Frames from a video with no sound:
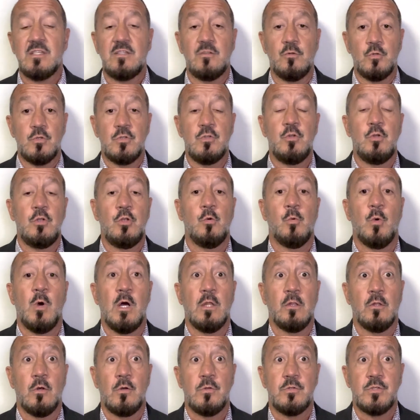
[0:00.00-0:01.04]
Those new
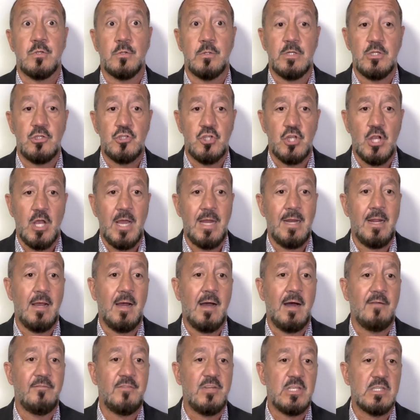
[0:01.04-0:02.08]
yuan loans are in China,
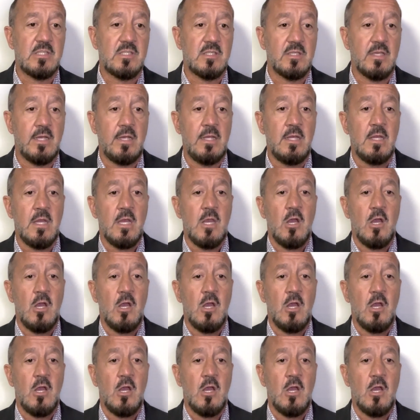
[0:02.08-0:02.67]
obviously,